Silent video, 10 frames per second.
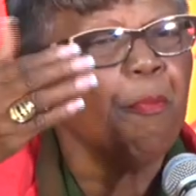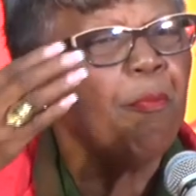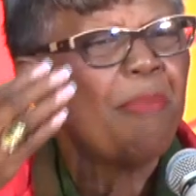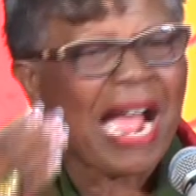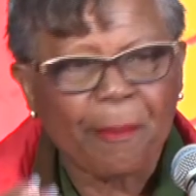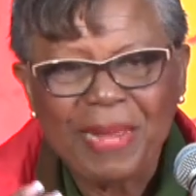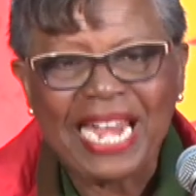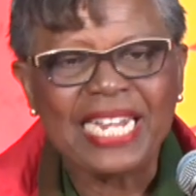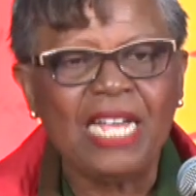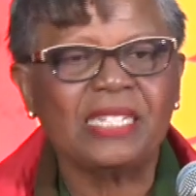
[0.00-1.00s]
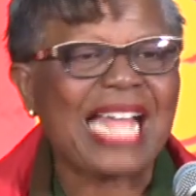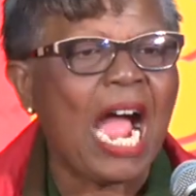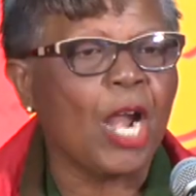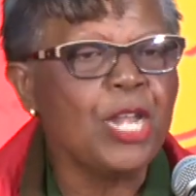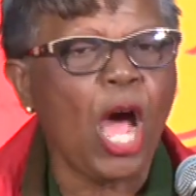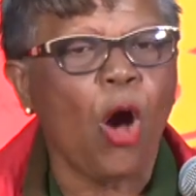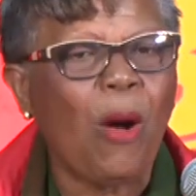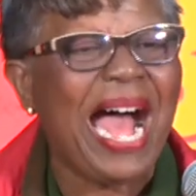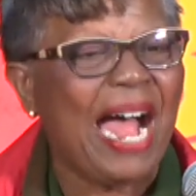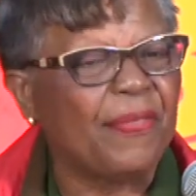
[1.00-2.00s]
Barbadians are now
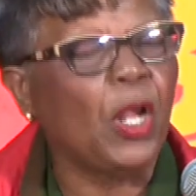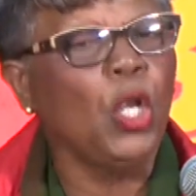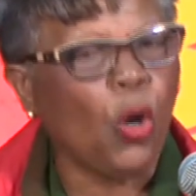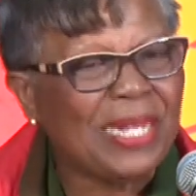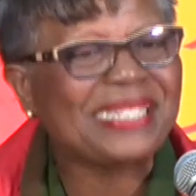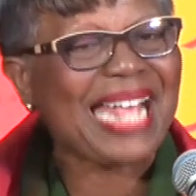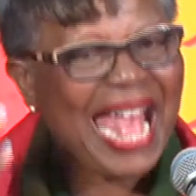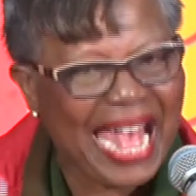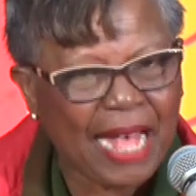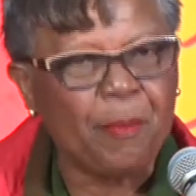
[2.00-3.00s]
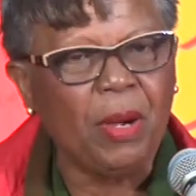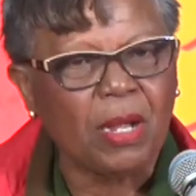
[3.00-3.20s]
at the lowest ebb,